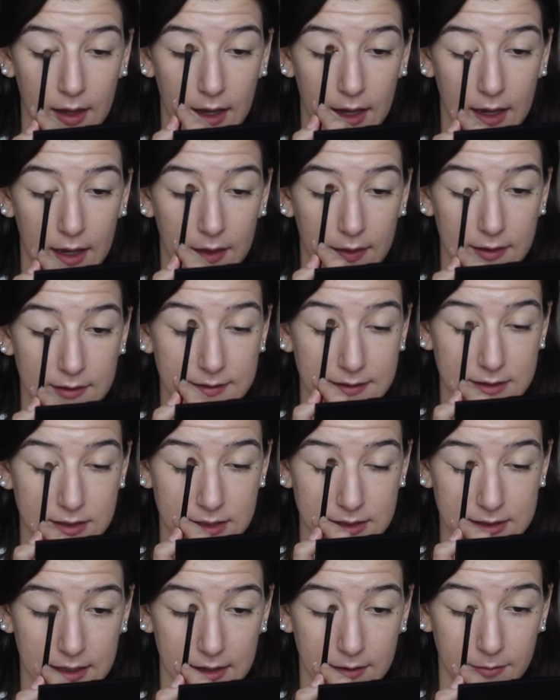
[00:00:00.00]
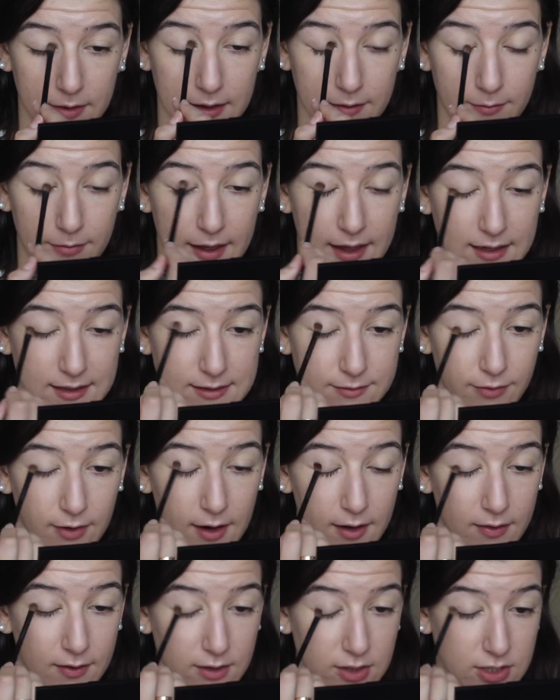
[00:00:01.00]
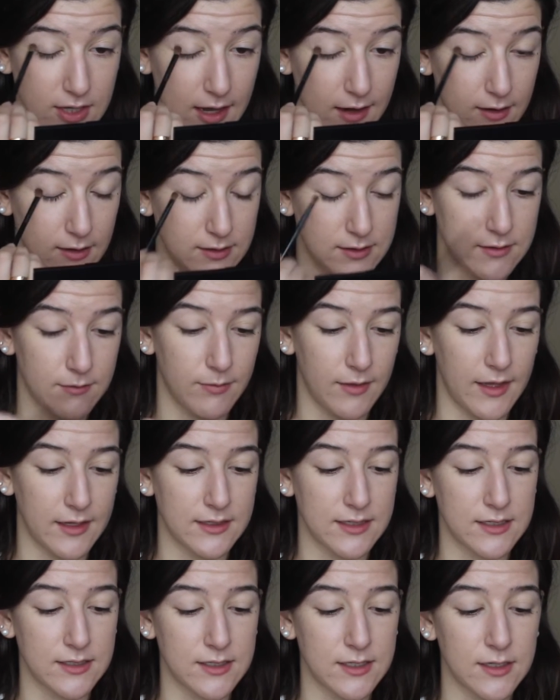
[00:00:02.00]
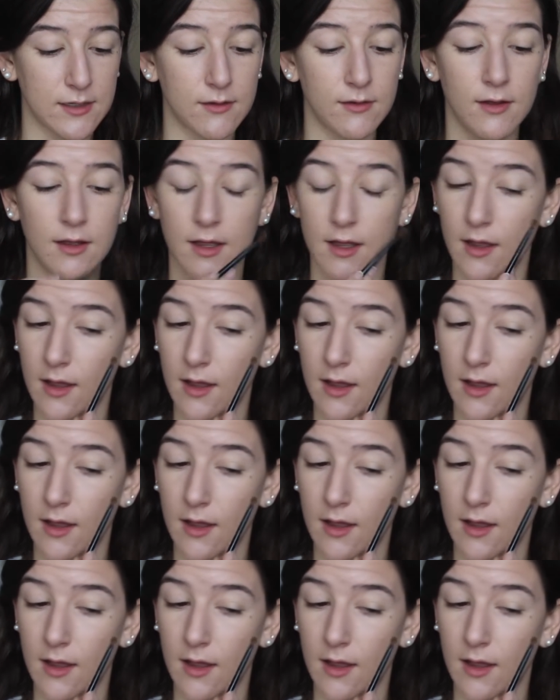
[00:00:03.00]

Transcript: and this is going to be a base for other shadows to blend into.